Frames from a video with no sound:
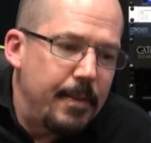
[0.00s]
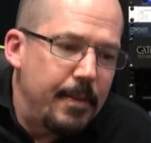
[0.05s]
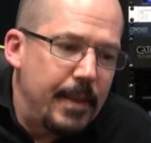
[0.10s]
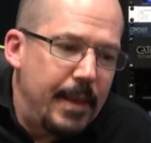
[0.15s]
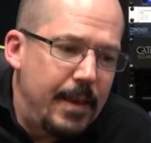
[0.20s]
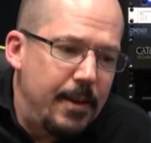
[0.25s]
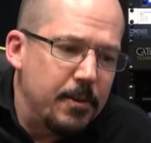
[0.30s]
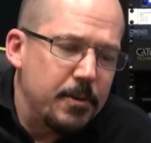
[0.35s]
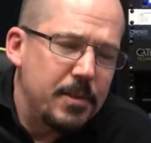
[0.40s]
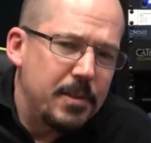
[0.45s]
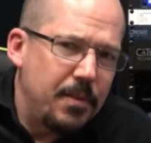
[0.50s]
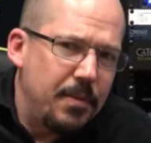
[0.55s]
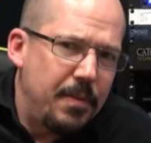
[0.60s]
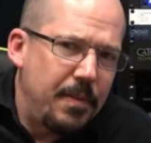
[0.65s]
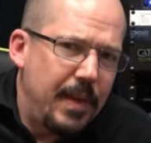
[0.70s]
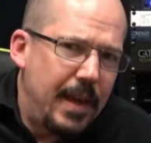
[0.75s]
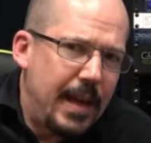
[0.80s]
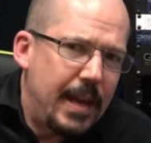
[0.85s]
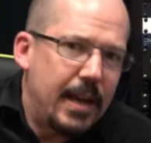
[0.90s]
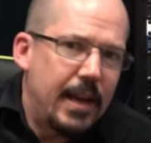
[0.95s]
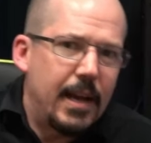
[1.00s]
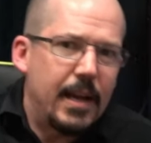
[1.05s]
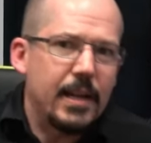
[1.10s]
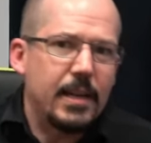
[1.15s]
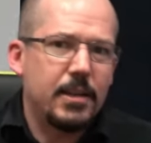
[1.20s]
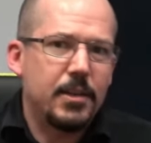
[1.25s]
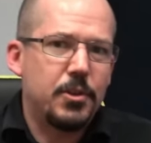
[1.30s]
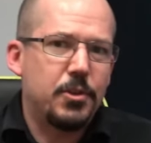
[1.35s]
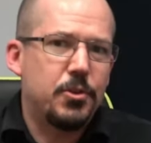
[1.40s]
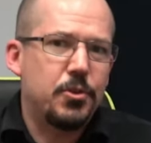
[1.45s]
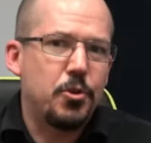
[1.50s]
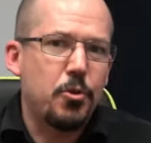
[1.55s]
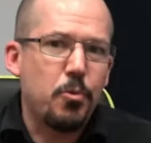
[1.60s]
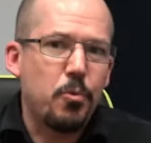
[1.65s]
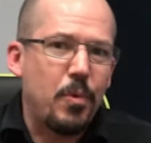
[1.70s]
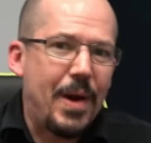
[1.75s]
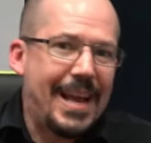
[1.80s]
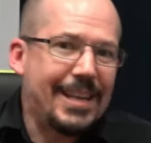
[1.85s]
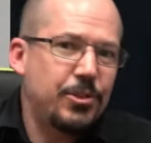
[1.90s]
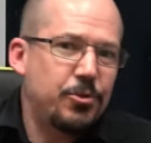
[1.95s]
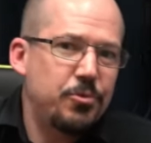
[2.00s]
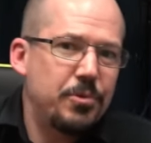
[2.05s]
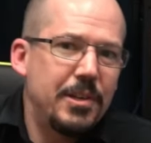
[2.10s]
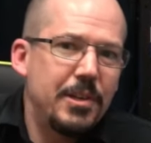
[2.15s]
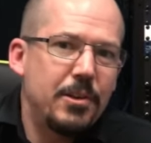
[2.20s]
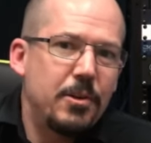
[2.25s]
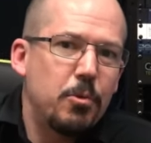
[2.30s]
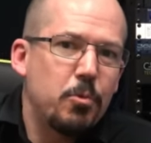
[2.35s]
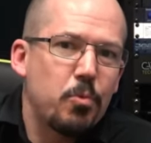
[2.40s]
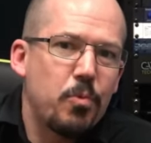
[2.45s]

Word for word: here's the thing terrestrial